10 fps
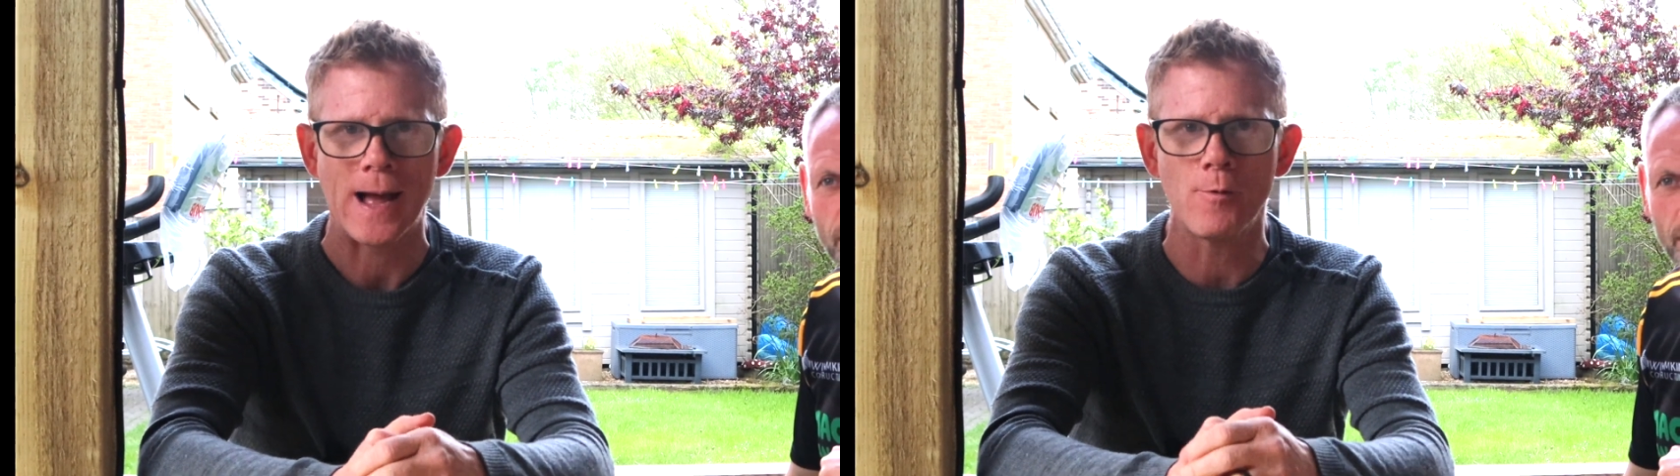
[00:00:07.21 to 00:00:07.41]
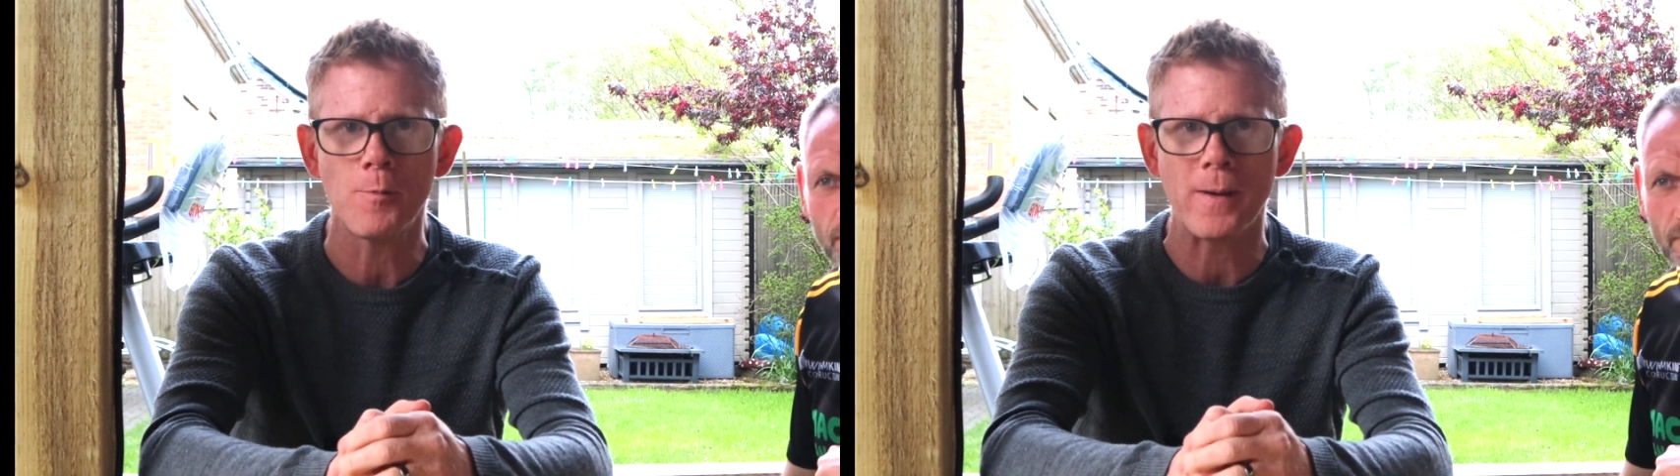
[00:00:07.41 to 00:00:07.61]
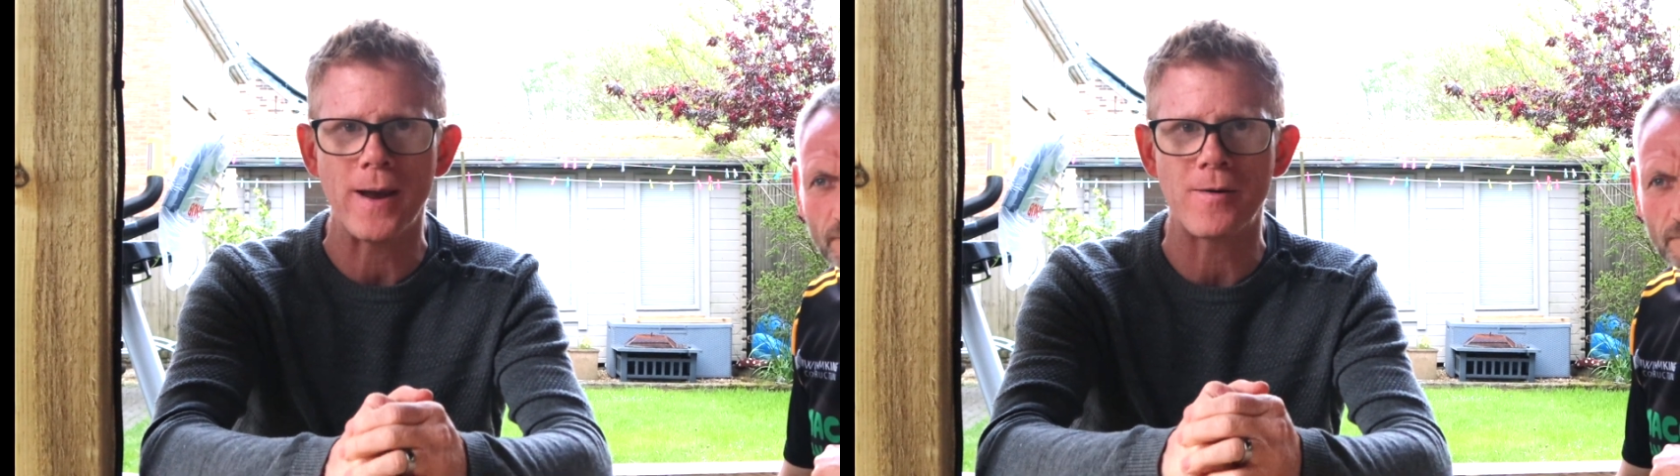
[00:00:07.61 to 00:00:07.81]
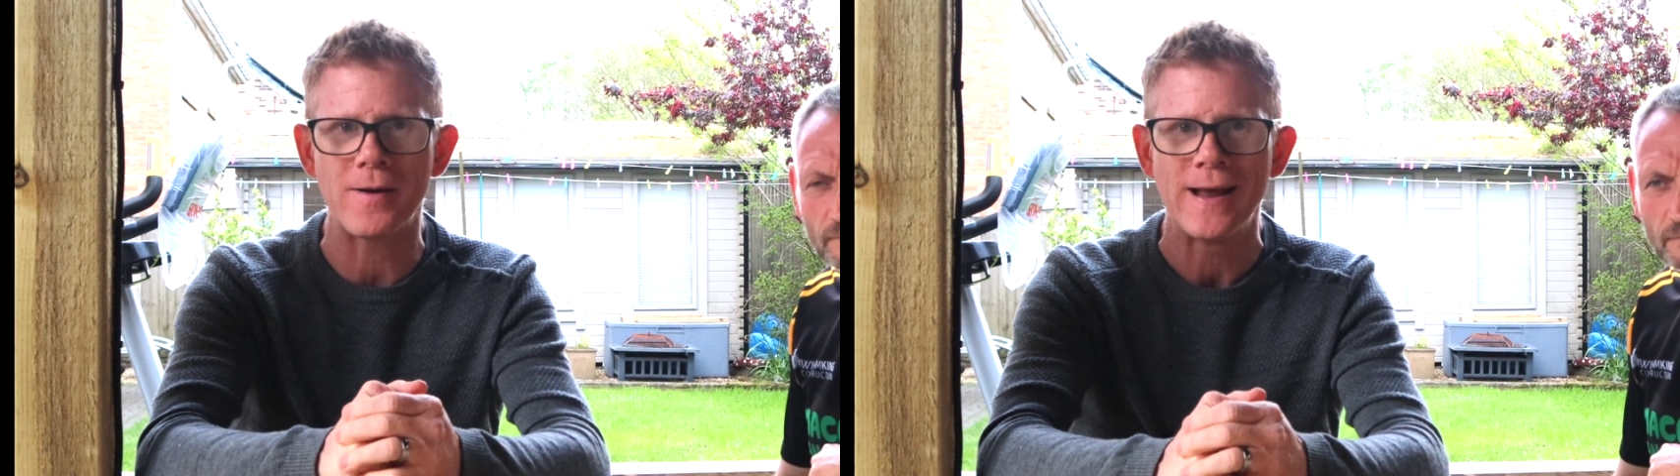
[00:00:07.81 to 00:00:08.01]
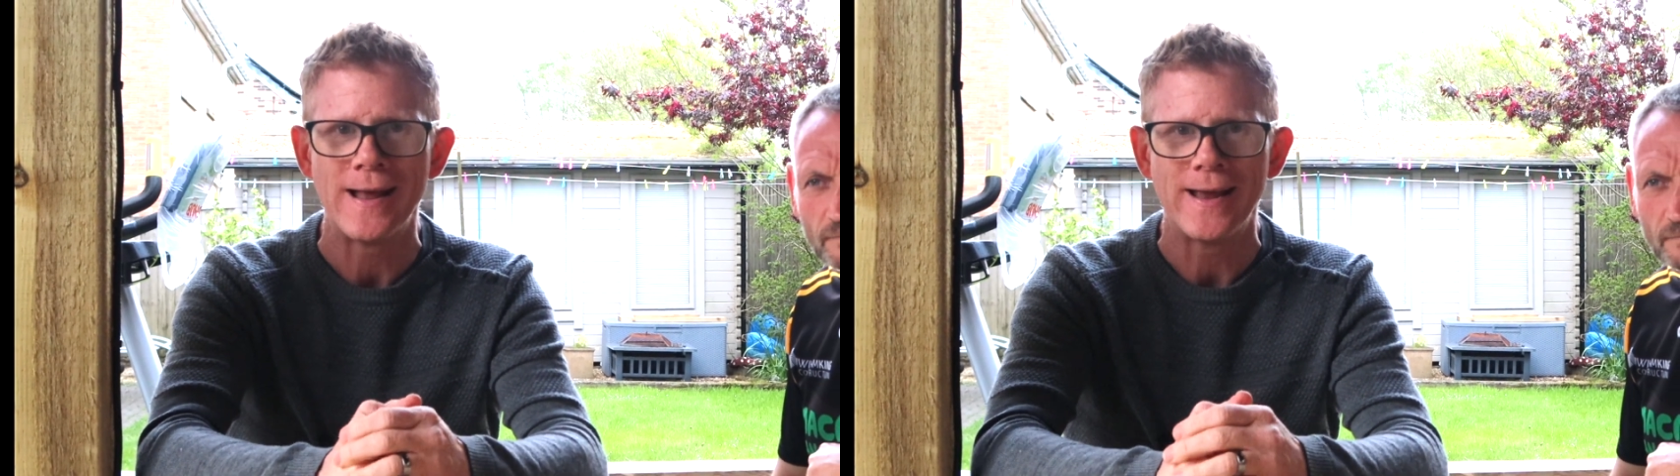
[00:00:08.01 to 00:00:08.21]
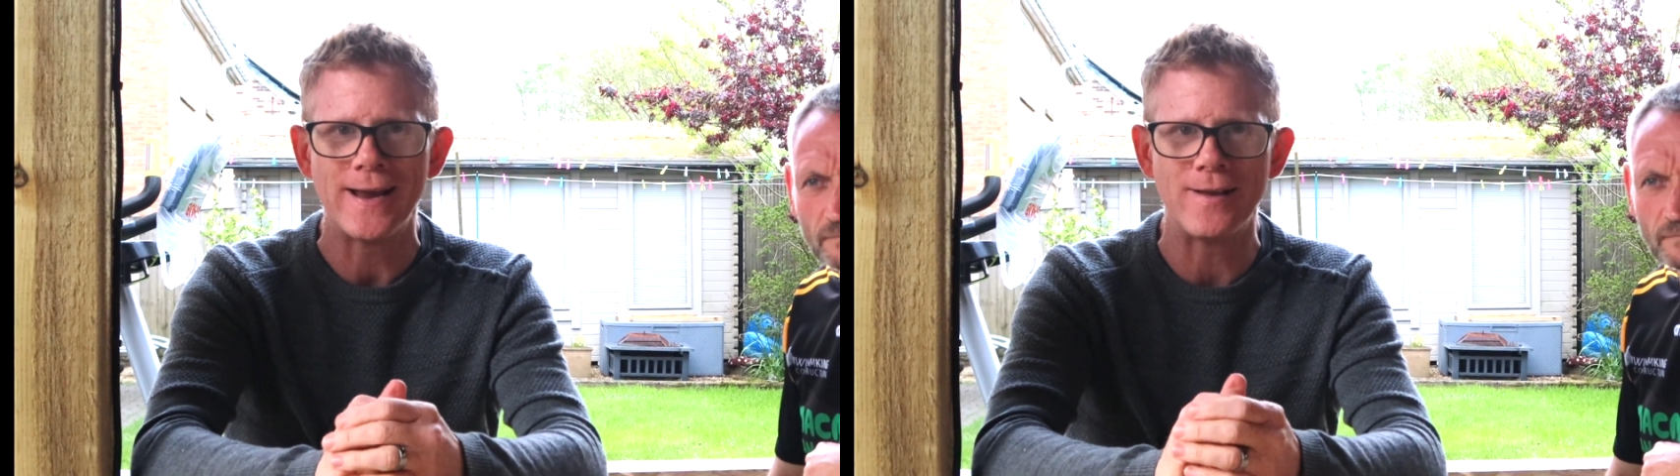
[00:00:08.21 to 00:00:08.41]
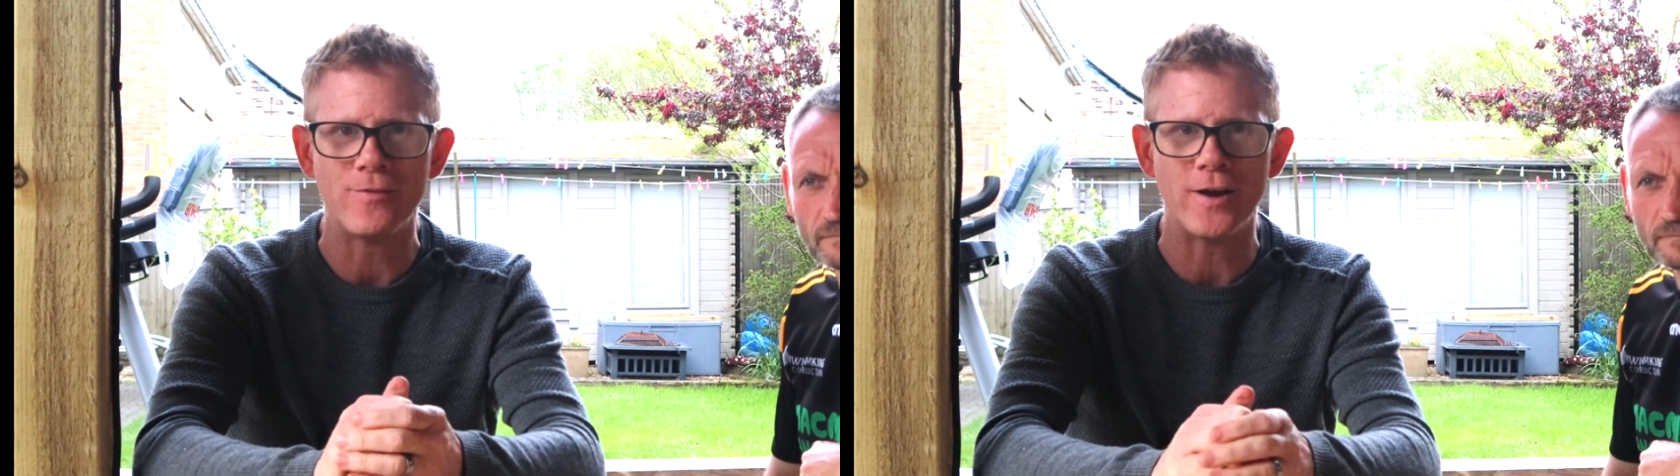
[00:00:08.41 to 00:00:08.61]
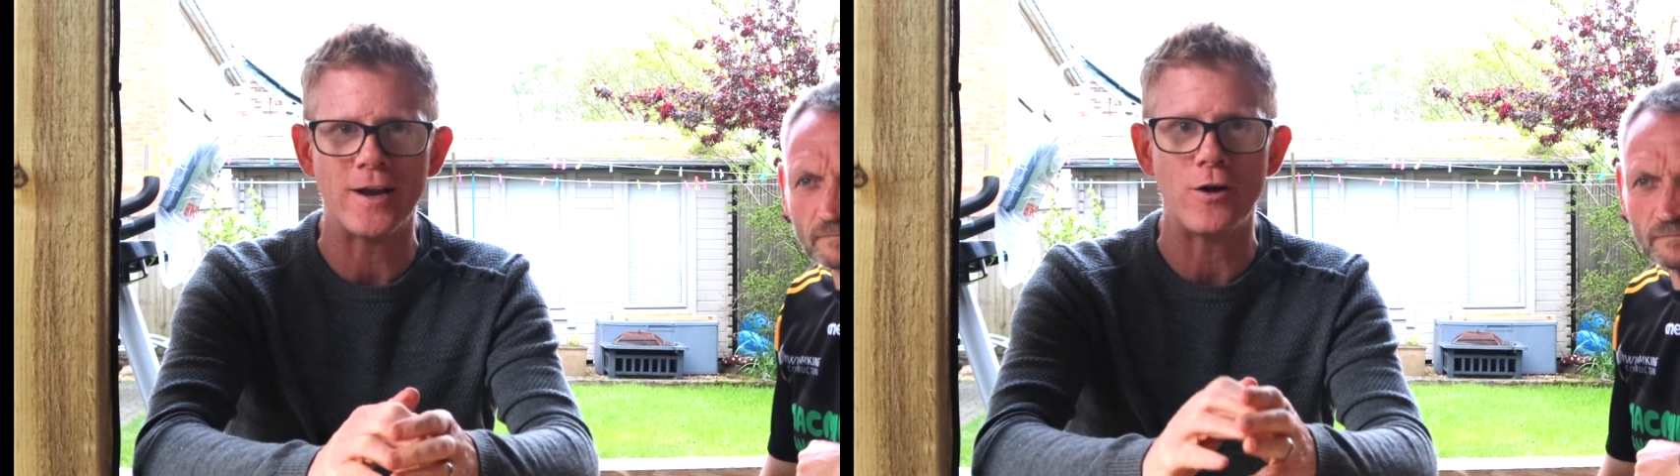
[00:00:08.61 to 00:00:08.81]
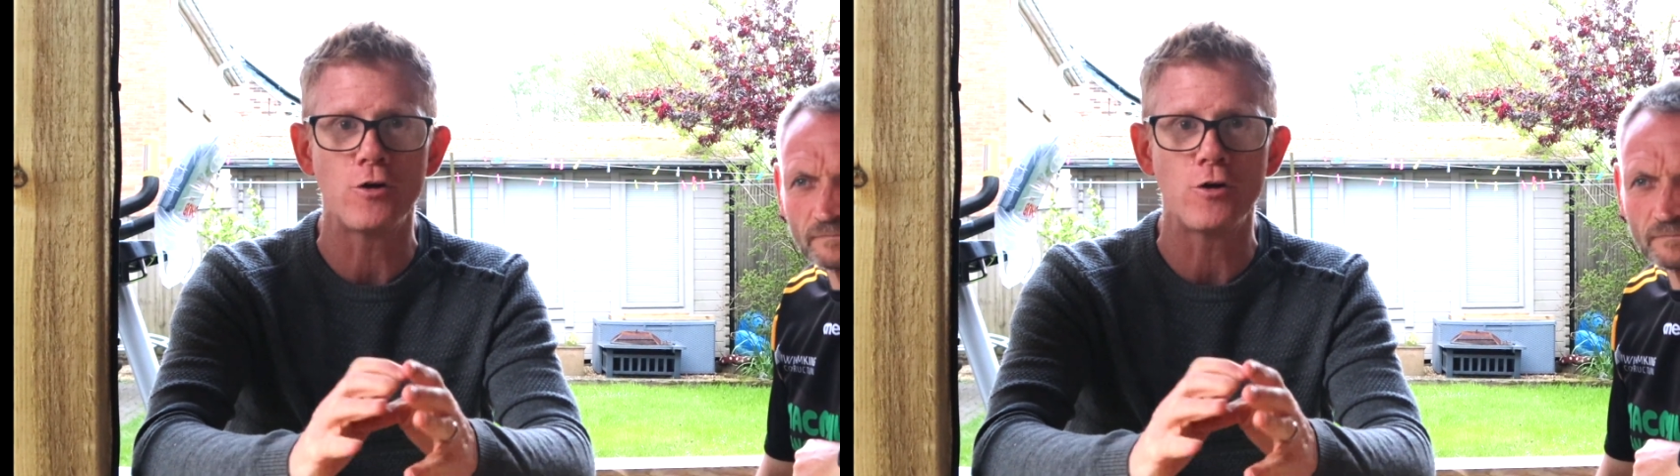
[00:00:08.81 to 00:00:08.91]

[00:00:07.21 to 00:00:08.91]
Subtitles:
I'm up here in the